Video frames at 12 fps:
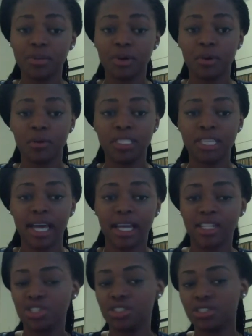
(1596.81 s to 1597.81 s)
but once
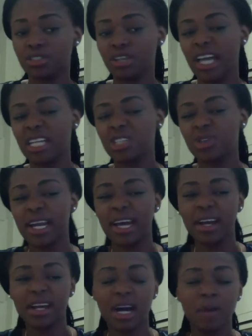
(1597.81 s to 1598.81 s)
I just kind of tried
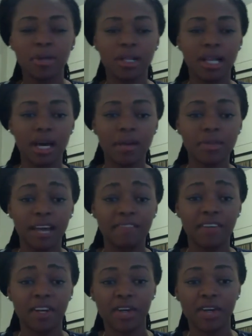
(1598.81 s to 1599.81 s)
out a couple clubs,
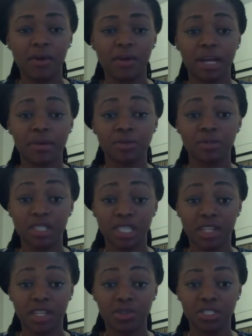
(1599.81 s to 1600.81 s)
I figured out what I was
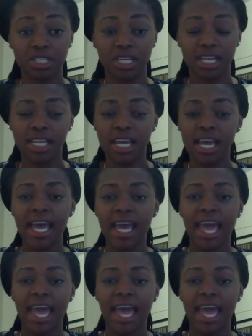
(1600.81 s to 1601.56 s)
really interested in.